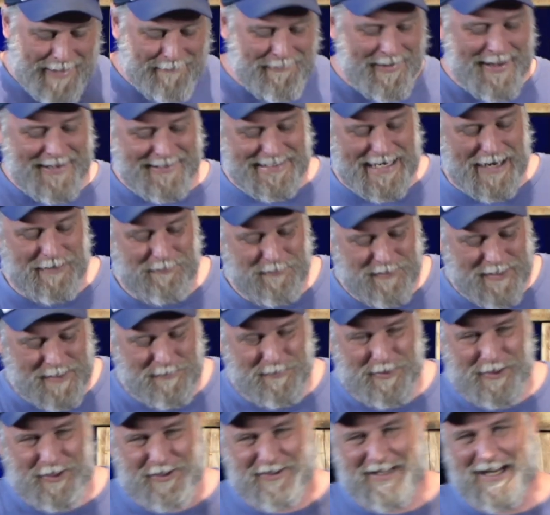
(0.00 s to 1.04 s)
hanging out with them
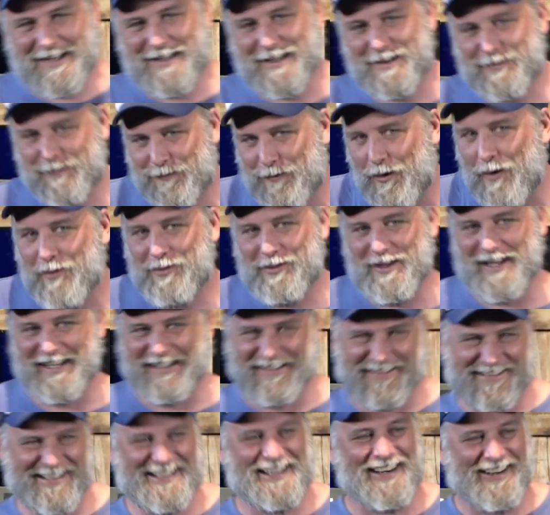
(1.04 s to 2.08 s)
because they're just frothing,
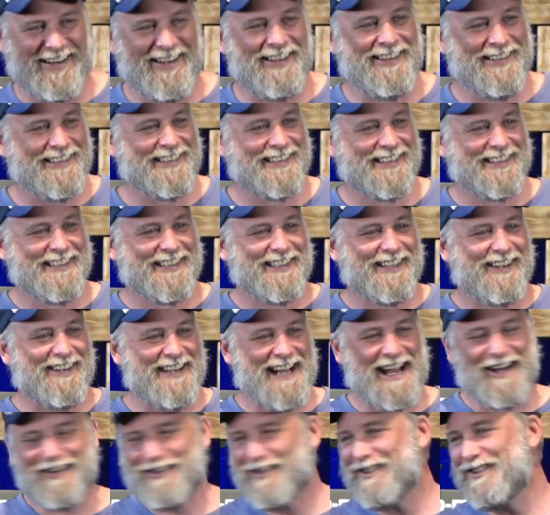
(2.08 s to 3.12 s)
you know, on
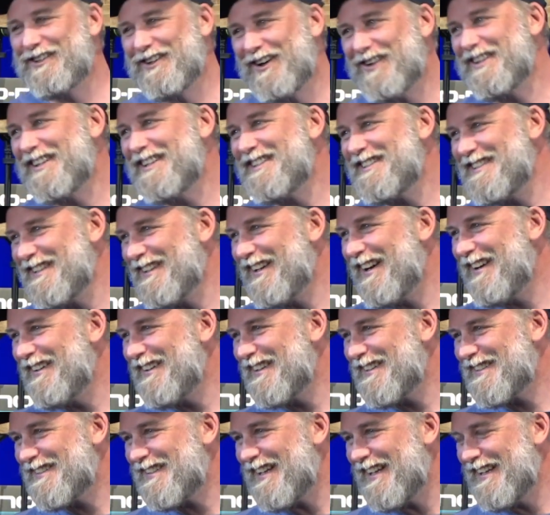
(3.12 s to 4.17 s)
how good God is, you know, and
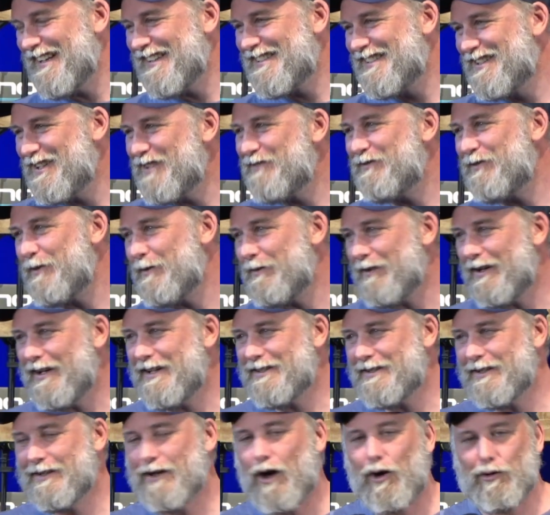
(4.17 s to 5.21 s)
it's like it's good for
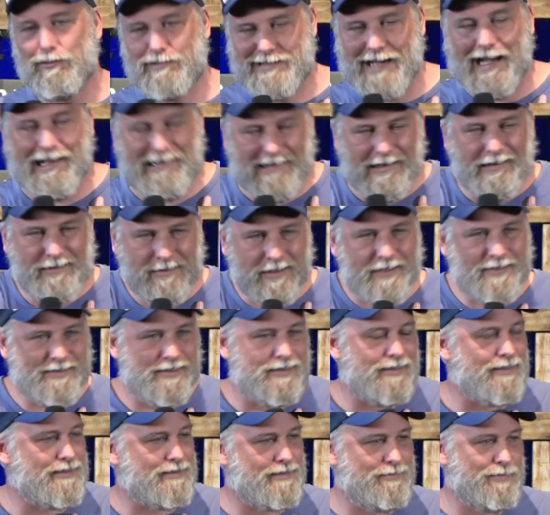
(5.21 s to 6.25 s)
as an old jaded
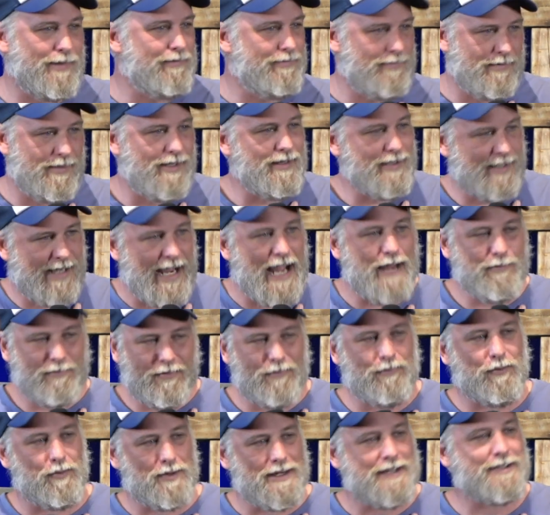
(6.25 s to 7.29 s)
Christian who's been in the game for
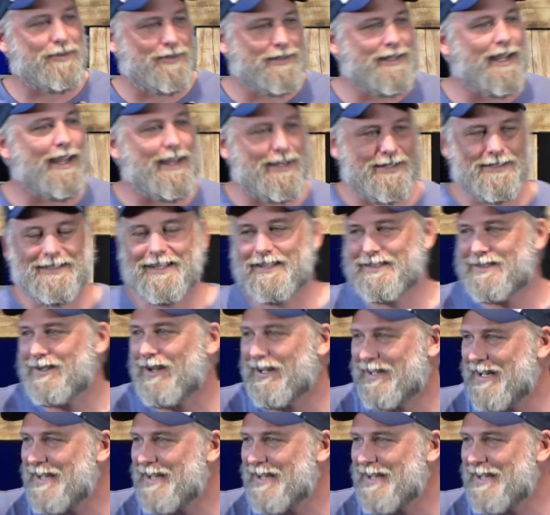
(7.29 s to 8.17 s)
42 years, it's like I